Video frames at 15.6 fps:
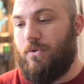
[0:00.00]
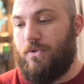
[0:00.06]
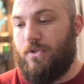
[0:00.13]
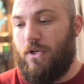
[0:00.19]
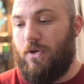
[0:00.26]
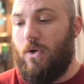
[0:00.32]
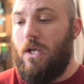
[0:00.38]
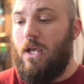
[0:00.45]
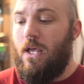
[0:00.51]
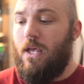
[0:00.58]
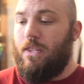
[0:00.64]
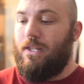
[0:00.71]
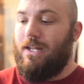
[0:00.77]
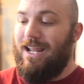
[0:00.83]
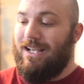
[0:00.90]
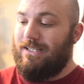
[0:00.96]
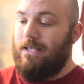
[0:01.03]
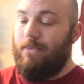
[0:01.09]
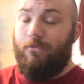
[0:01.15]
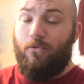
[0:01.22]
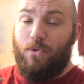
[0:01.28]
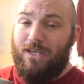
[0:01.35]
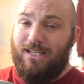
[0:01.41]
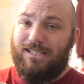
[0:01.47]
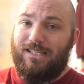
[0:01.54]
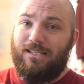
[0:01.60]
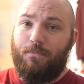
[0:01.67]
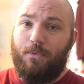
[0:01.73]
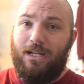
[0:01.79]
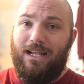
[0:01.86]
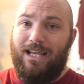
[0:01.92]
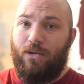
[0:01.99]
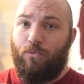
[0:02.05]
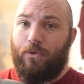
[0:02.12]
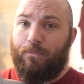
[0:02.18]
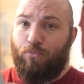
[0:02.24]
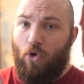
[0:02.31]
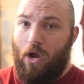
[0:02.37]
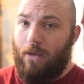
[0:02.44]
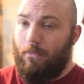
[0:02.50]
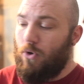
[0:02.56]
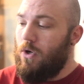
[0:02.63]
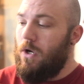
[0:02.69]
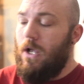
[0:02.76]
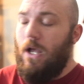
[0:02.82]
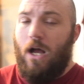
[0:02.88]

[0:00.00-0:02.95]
So the next step for this is I'm going to hit it with primer.